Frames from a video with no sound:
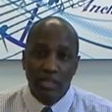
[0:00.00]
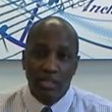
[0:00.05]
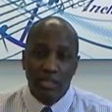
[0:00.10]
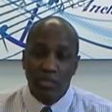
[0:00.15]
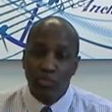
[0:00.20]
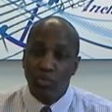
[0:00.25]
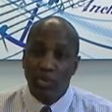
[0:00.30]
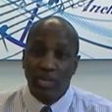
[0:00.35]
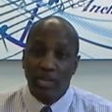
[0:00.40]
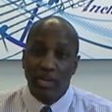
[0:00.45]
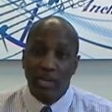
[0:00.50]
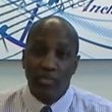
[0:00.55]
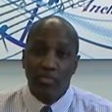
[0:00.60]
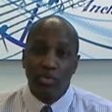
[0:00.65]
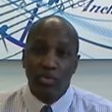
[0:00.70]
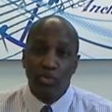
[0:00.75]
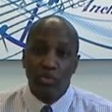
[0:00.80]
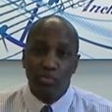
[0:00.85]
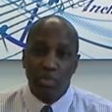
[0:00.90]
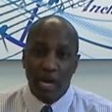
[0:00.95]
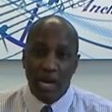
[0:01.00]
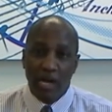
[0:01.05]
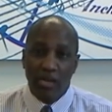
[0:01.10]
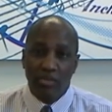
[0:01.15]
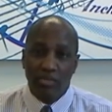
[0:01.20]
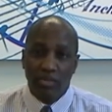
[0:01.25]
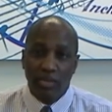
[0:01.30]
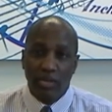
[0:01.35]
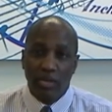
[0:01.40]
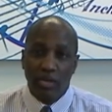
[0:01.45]
than we could ever do by
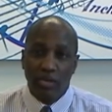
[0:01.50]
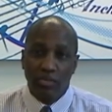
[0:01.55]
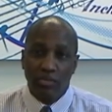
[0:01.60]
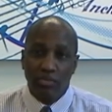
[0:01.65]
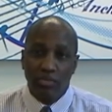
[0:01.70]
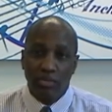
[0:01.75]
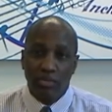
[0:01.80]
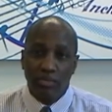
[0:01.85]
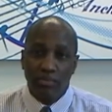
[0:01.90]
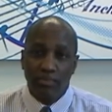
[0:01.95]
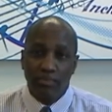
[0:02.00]
ourselves.